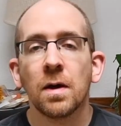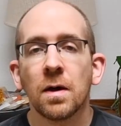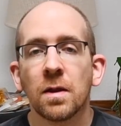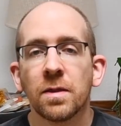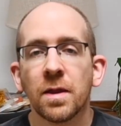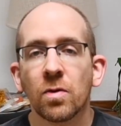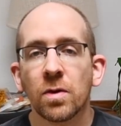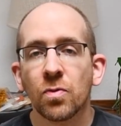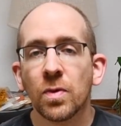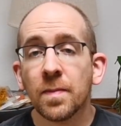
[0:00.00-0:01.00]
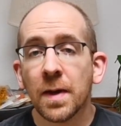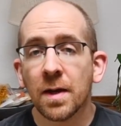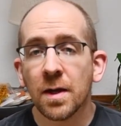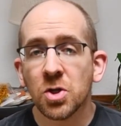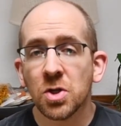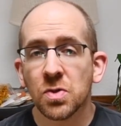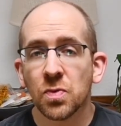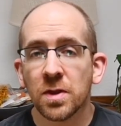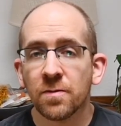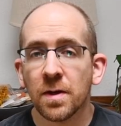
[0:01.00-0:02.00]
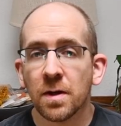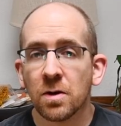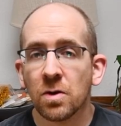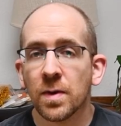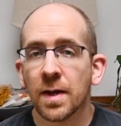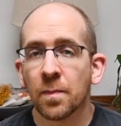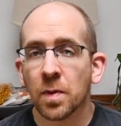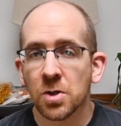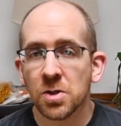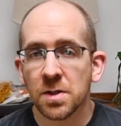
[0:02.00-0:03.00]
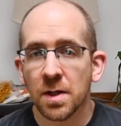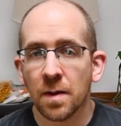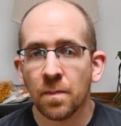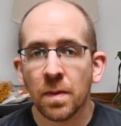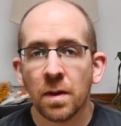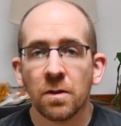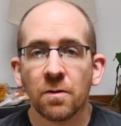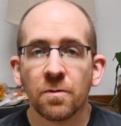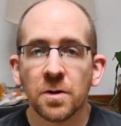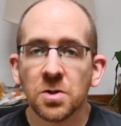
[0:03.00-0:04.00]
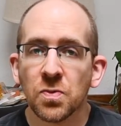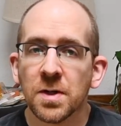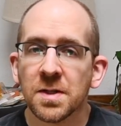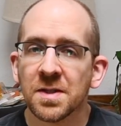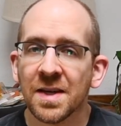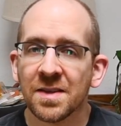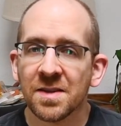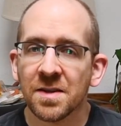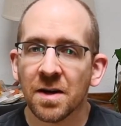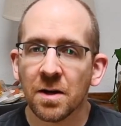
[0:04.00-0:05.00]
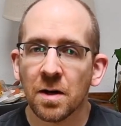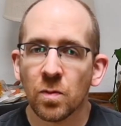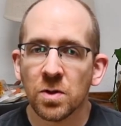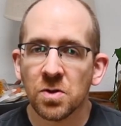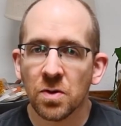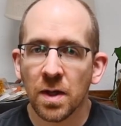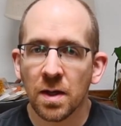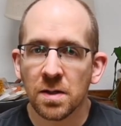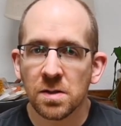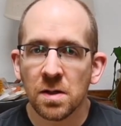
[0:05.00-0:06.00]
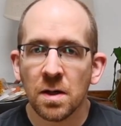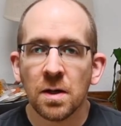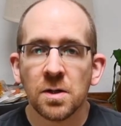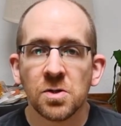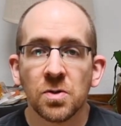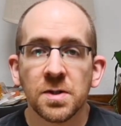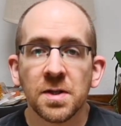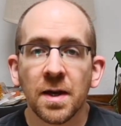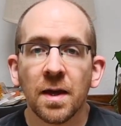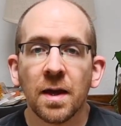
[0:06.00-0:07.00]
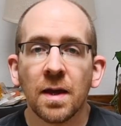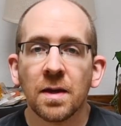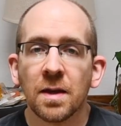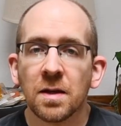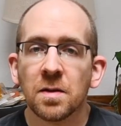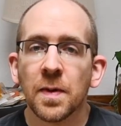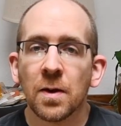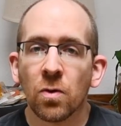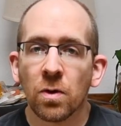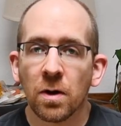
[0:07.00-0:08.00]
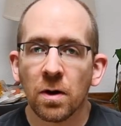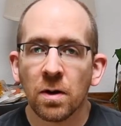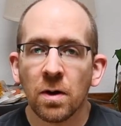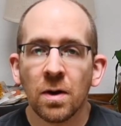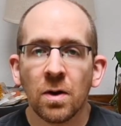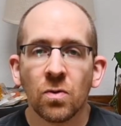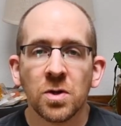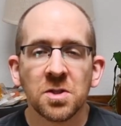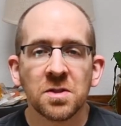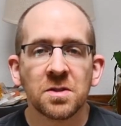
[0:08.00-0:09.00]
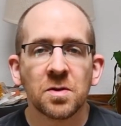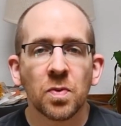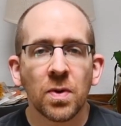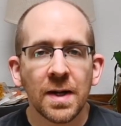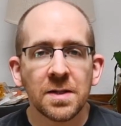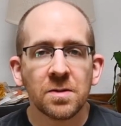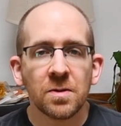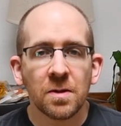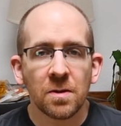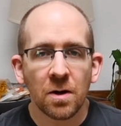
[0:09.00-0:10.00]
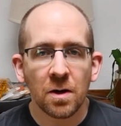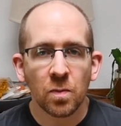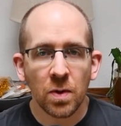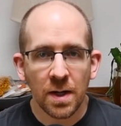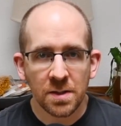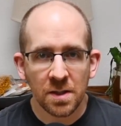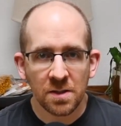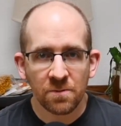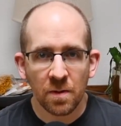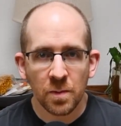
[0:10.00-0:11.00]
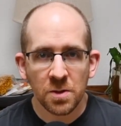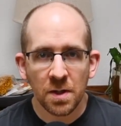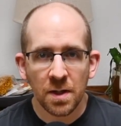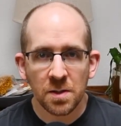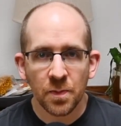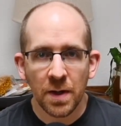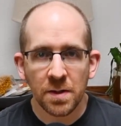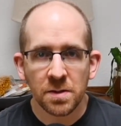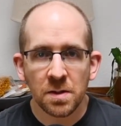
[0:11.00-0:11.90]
There were three main issues with the vehicle when I purchased it. The first was it did not come with two keys, so a second key needed to be ordered, which is a surprisingly long process from Mercedes Benz.